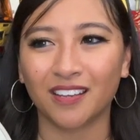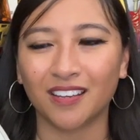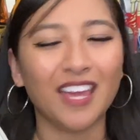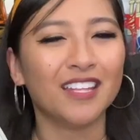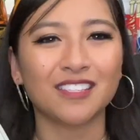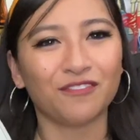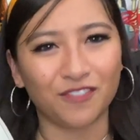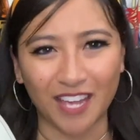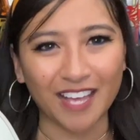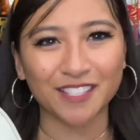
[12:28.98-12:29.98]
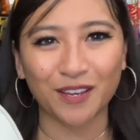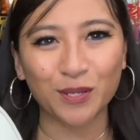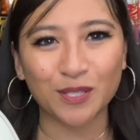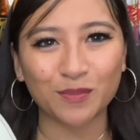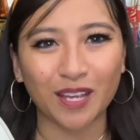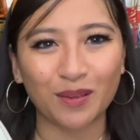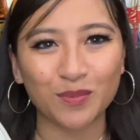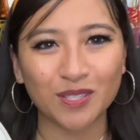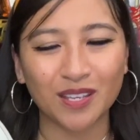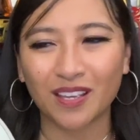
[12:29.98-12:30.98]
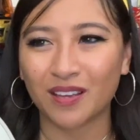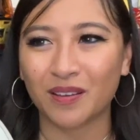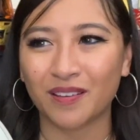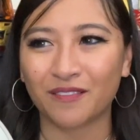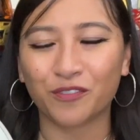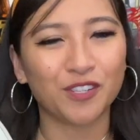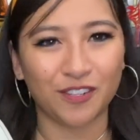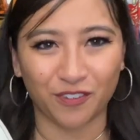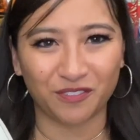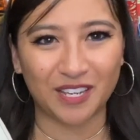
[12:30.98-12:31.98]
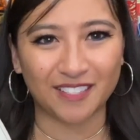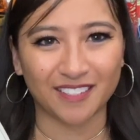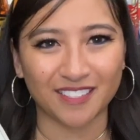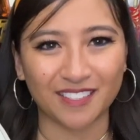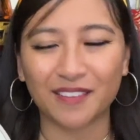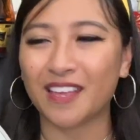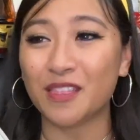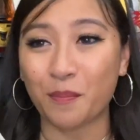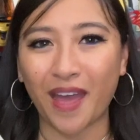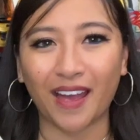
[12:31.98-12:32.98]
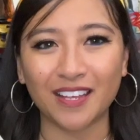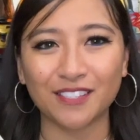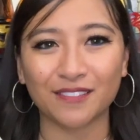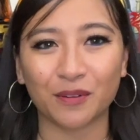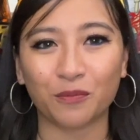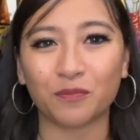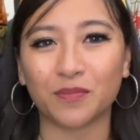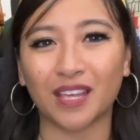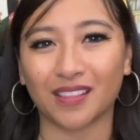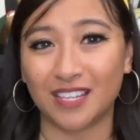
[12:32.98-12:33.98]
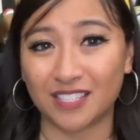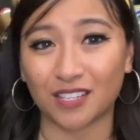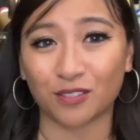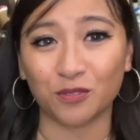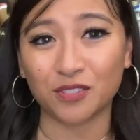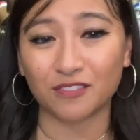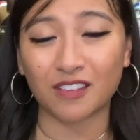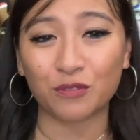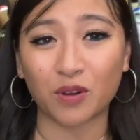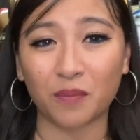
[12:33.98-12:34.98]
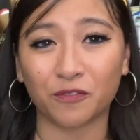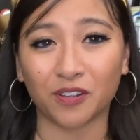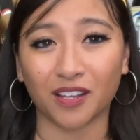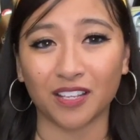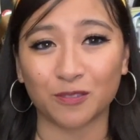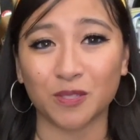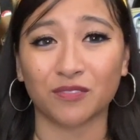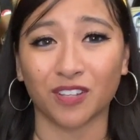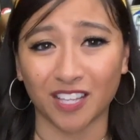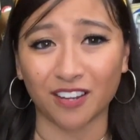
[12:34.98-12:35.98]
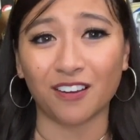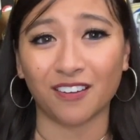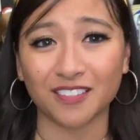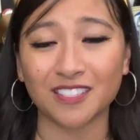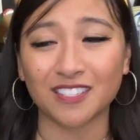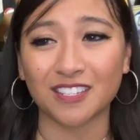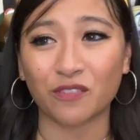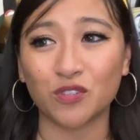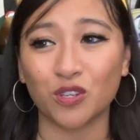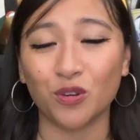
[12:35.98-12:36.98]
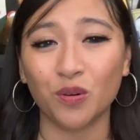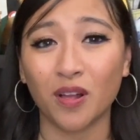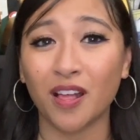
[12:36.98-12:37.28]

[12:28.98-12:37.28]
It's a fiasco sometimes for different reasons. In the past, like these exclusives that drop for like specifically cons and stuff too,